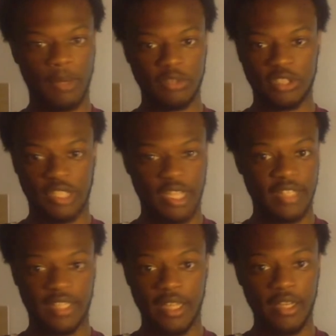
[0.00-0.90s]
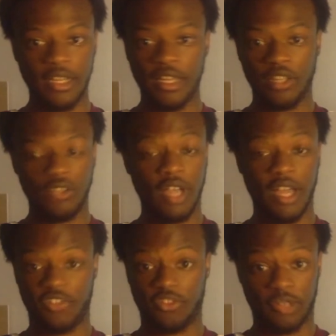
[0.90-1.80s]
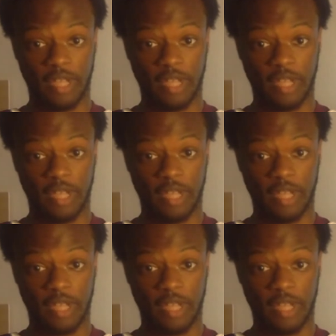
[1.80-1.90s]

I'm just glad that you guys